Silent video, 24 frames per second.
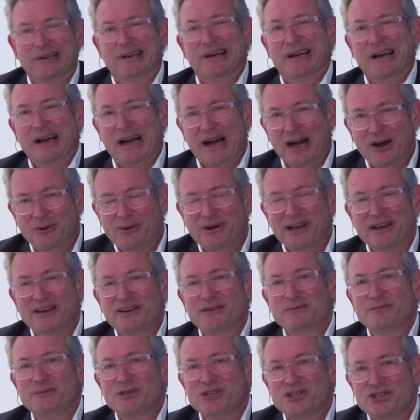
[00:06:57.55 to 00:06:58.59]
how can a
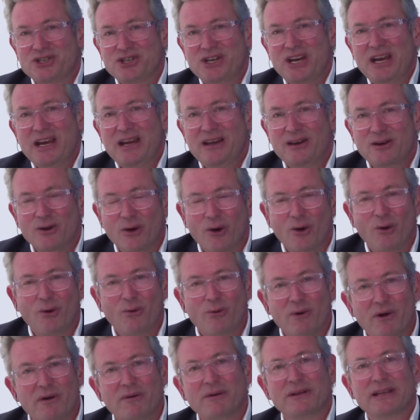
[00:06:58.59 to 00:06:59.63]
machine know
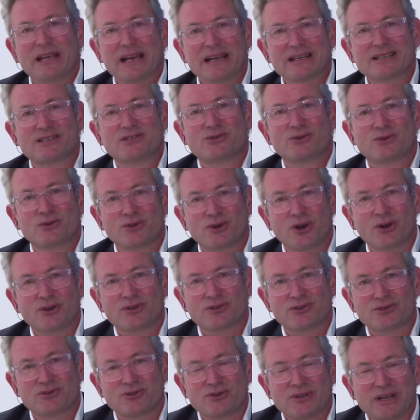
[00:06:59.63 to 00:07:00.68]
where it has to cut
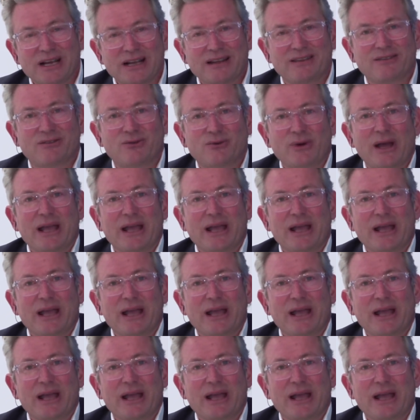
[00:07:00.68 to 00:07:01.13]
to get to a